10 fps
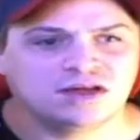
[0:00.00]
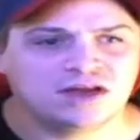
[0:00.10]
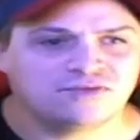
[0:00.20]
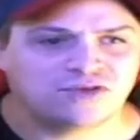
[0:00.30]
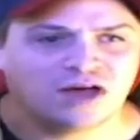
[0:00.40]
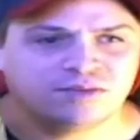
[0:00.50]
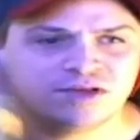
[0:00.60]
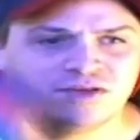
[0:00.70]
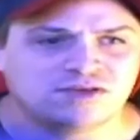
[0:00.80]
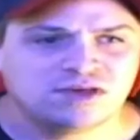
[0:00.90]
enough
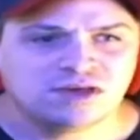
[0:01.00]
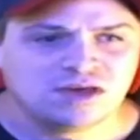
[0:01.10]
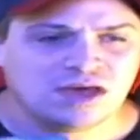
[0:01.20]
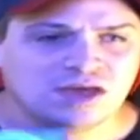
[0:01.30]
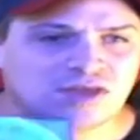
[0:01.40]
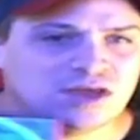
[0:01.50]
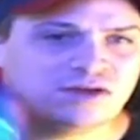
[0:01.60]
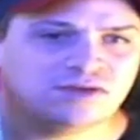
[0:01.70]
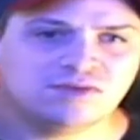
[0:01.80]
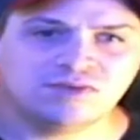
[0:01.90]
comments, and then
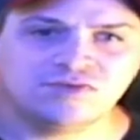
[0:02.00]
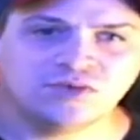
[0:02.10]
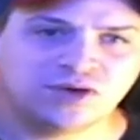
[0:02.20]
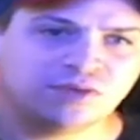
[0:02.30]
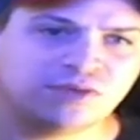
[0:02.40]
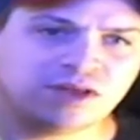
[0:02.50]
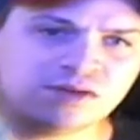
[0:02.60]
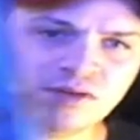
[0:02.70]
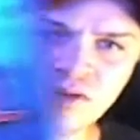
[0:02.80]
if you want to win,